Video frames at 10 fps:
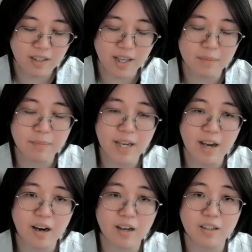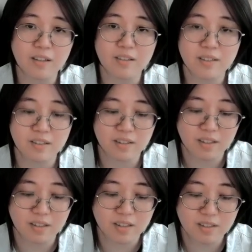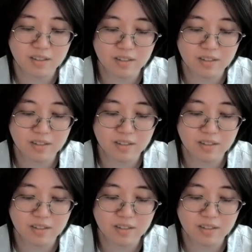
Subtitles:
and my heart stutters.